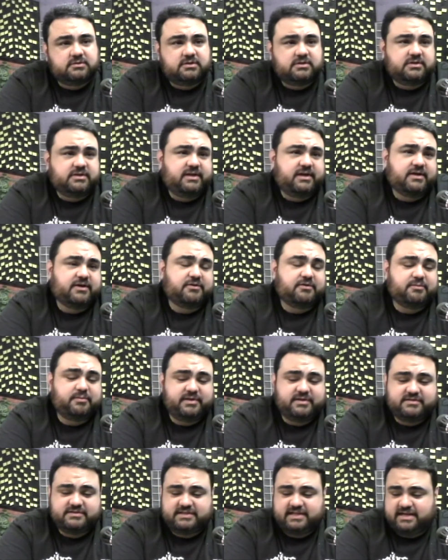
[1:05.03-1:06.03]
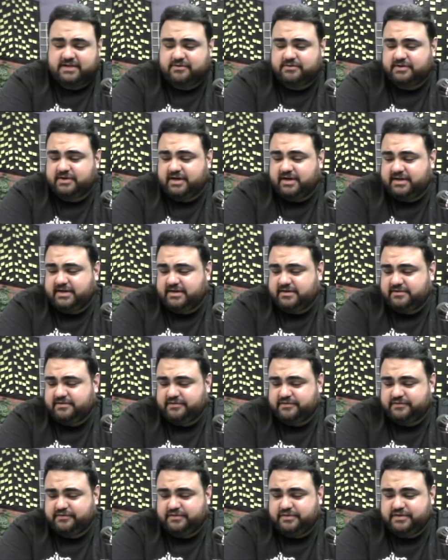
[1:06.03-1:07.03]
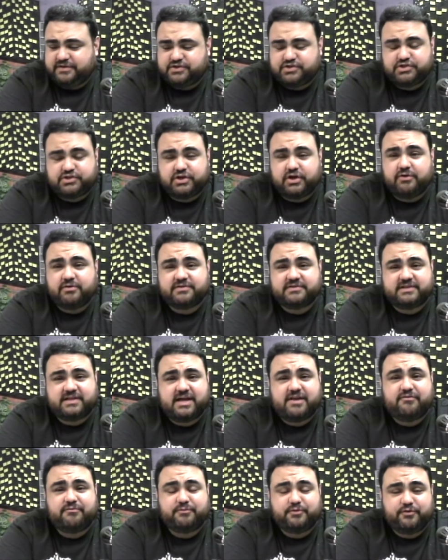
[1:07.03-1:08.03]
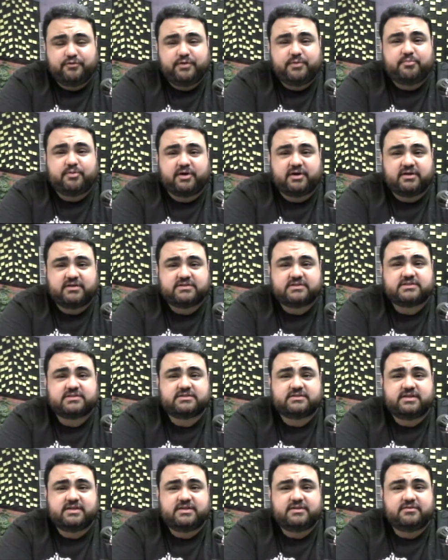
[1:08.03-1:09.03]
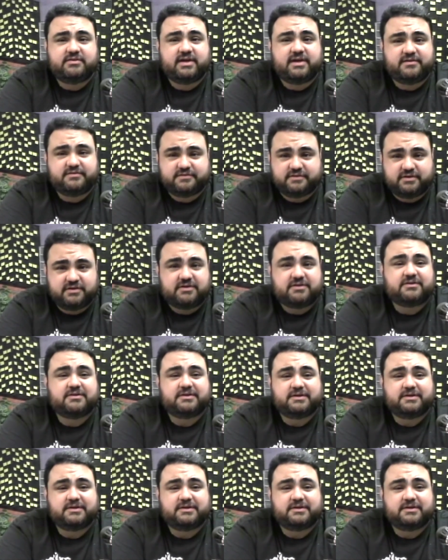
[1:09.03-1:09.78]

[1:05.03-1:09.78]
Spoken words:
Well, I mean, there's a lot going on here. This show is a lot of moving parts that you guys are.